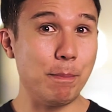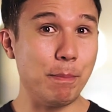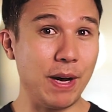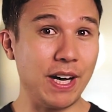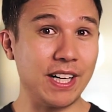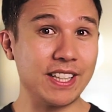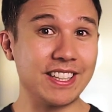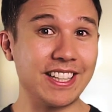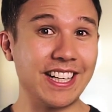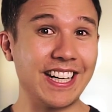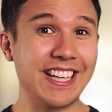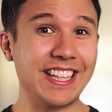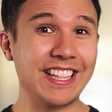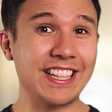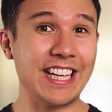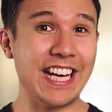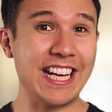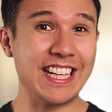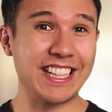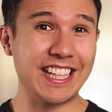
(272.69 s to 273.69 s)
but
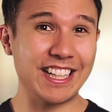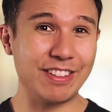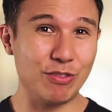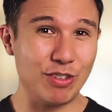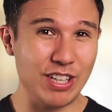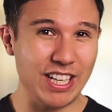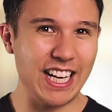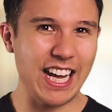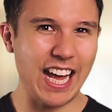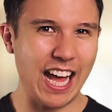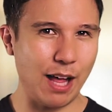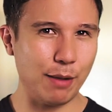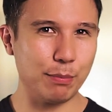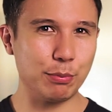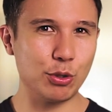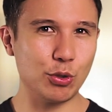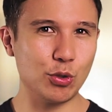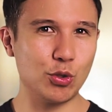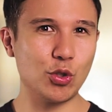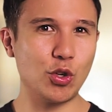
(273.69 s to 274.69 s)
it can really
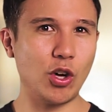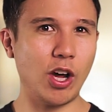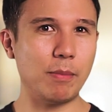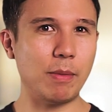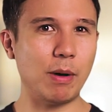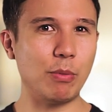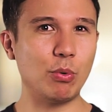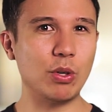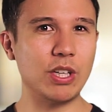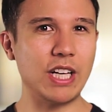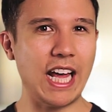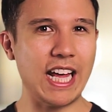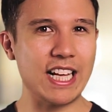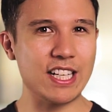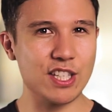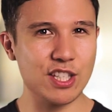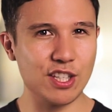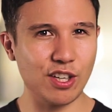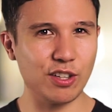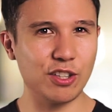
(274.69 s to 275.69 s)
help you to come up with a
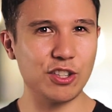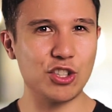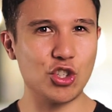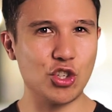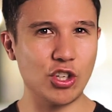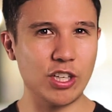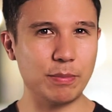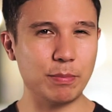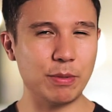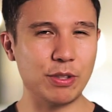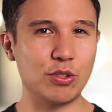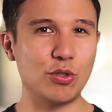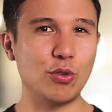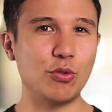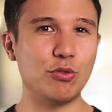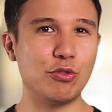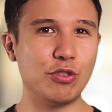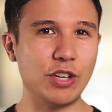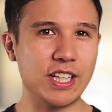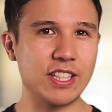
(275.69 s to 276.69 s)
solid treatment
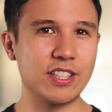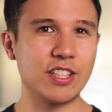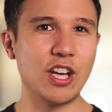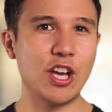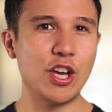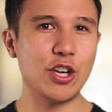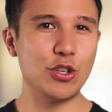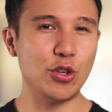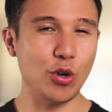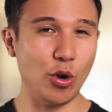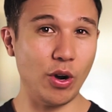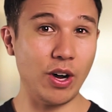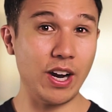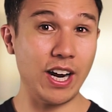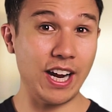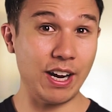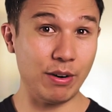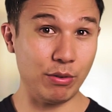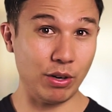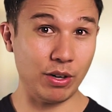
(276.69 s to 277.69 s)
to fix your
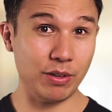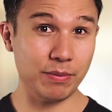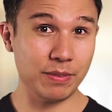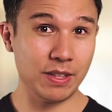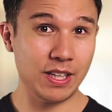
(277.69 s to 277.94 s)
error.